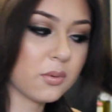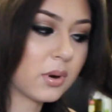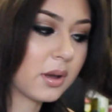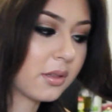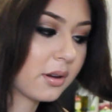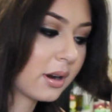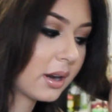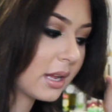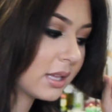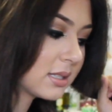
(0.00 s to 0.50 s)

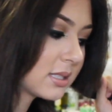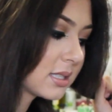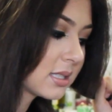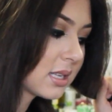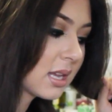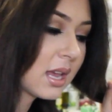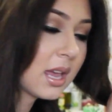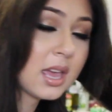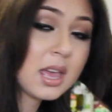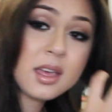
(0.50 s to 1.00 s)
whether it's
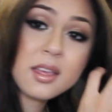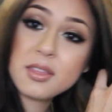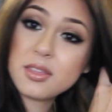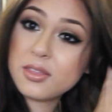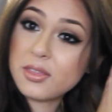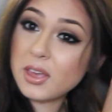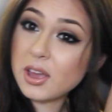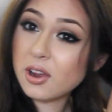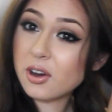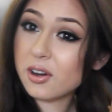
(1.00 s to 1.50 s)

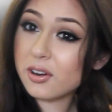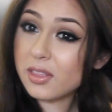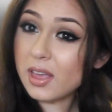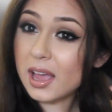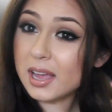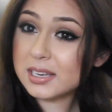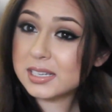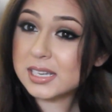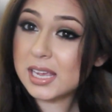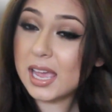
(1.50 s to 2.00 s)
thicker
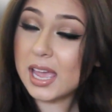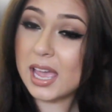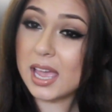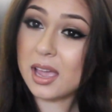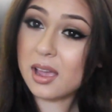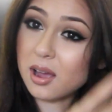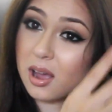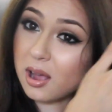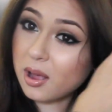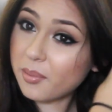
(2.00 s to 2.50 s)
that
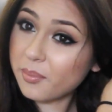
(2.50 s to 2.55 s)
day,